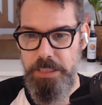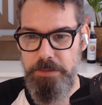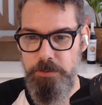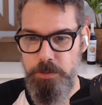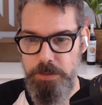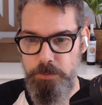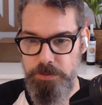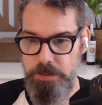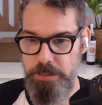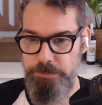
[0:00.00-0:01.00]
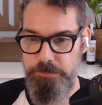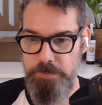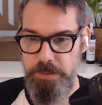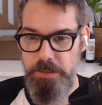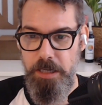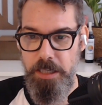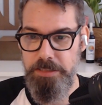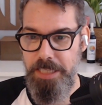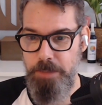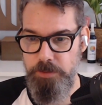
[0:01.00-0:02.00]
I knew a
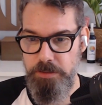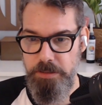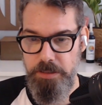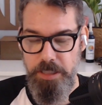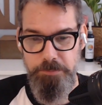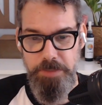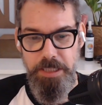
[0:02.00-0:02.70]
hard time was going to come.